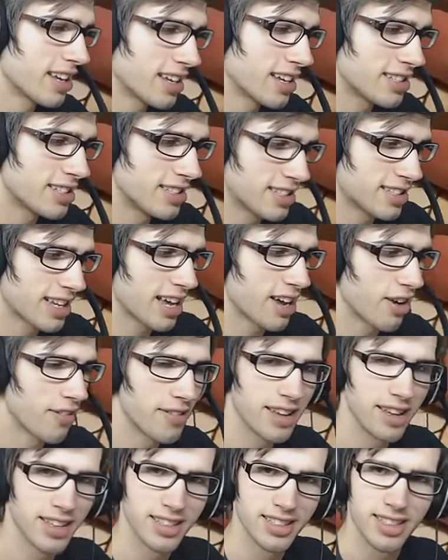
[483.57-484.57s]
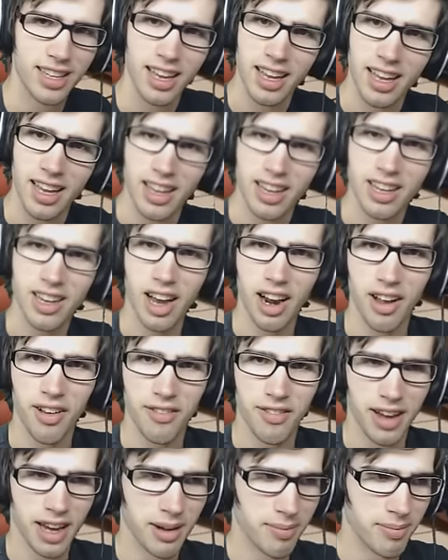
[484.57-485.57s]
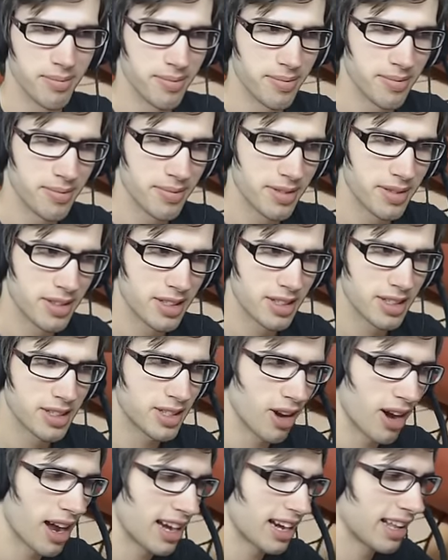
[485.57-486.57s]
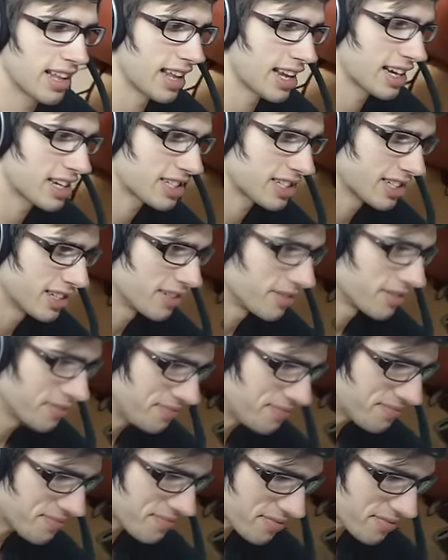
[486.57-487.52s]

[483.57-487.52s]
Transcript: I guess you'd say, of his kind of side collection